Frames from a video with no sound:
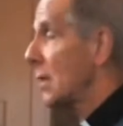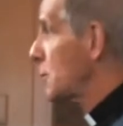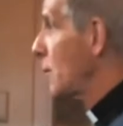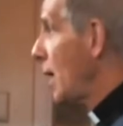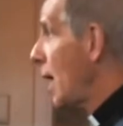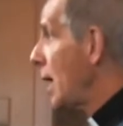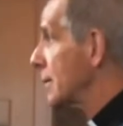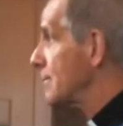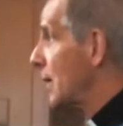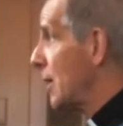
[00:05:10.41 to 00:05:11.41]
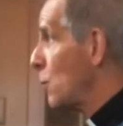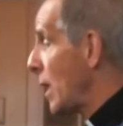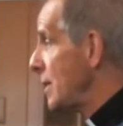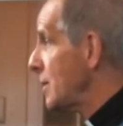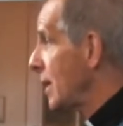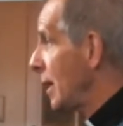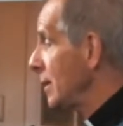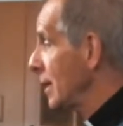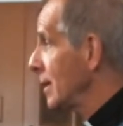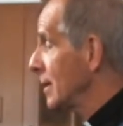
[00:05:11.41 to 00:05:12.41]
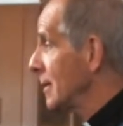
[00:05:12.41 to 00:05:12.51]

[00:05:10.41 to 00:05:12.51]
And that's what they had. And he went in